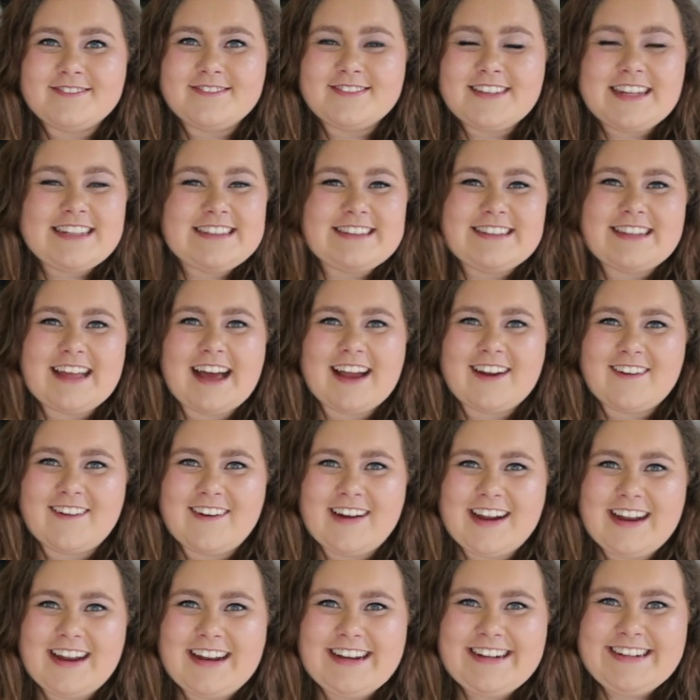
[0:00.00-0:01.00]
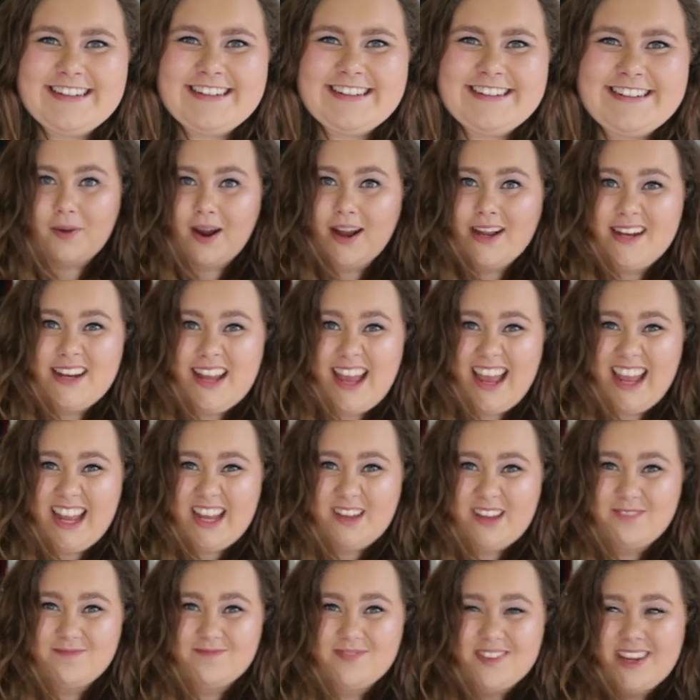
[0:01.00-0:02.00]
Isn't that great? My
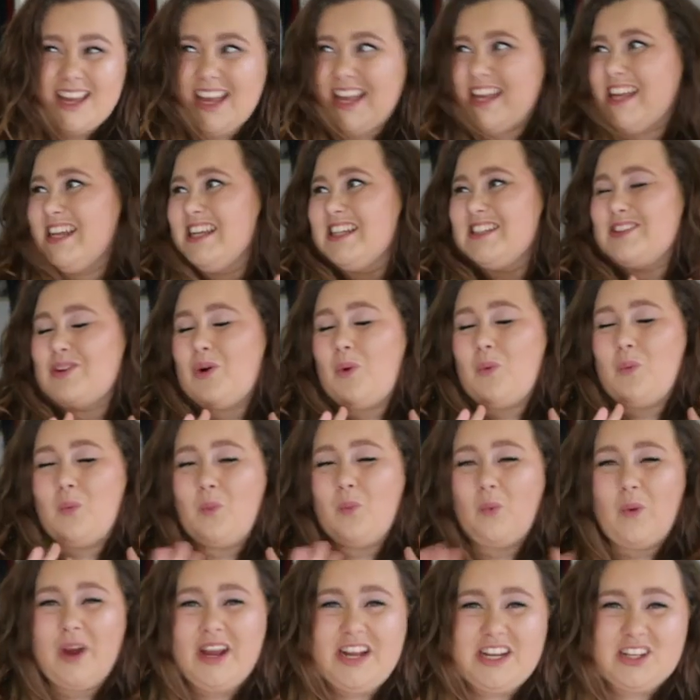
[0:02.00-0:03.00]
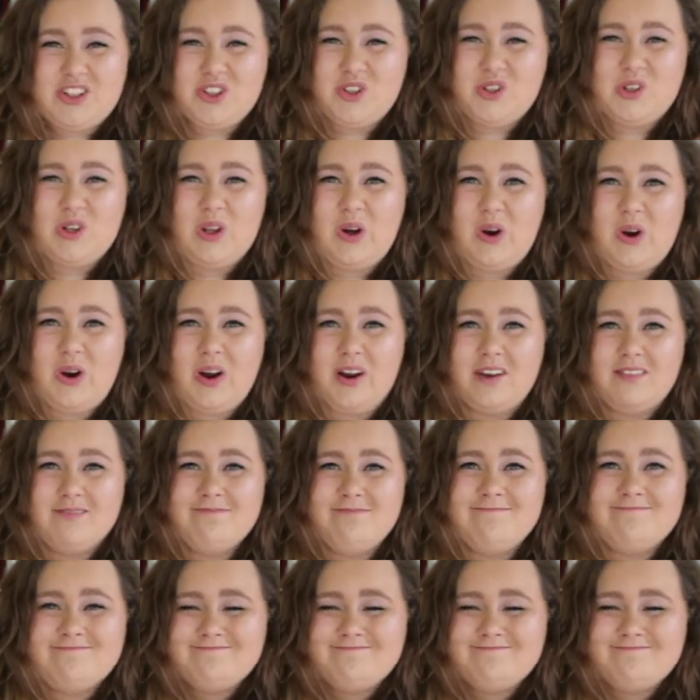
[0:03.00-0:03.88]
name is way too long.